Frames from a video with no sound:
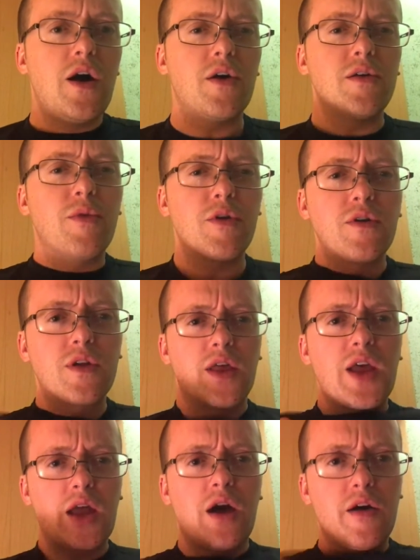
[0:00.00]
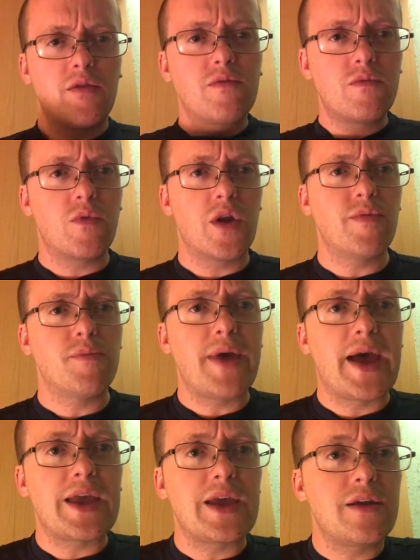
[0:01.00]
I'll go more into like what I've been
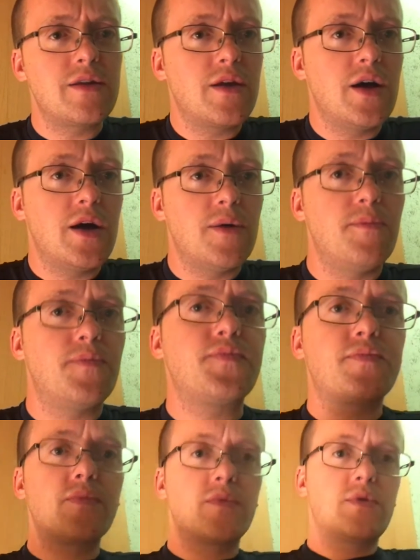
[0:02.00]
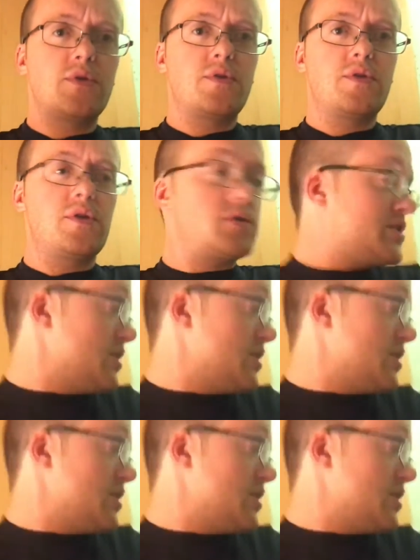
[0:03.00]
packing. Little